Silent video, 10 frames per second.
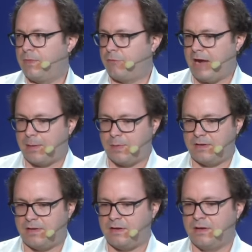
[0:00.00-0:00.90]

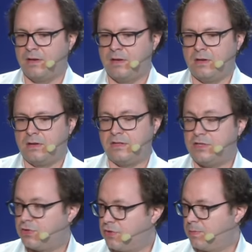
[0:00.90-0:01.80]
fragmented
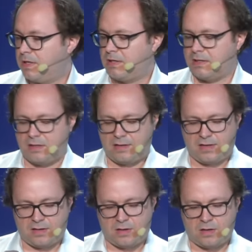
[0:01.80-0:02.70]
digital media, I
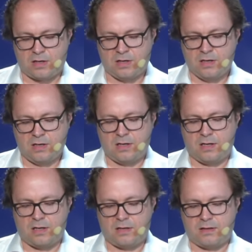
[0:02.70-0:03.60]
think, are
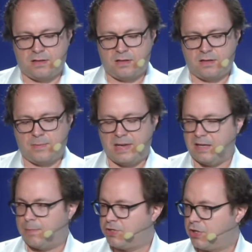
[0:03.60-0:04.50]
they
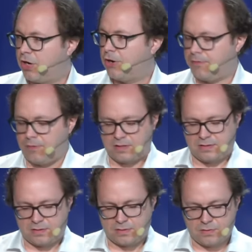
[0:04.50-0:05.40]
make it much harder for
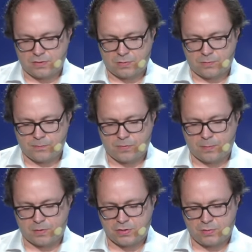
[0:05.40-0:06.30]
us to
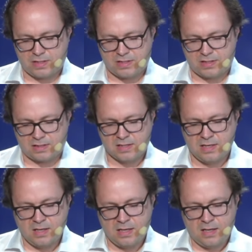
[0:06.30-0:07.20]
pursue these things.
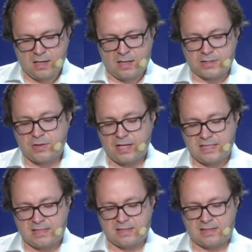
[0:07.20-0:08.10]
And so the
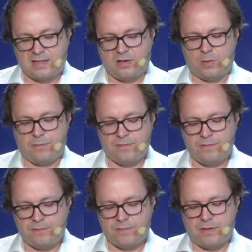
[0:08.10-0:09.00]
idea is that, you know, if
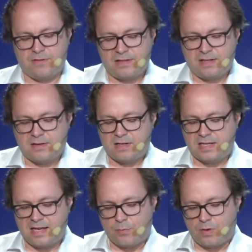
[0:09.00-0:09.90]
at the end of the
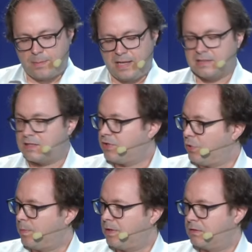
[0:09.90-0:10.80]
day what makes us
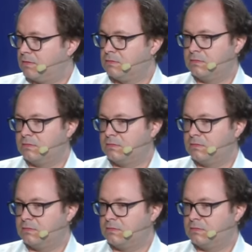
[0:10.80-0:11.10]
human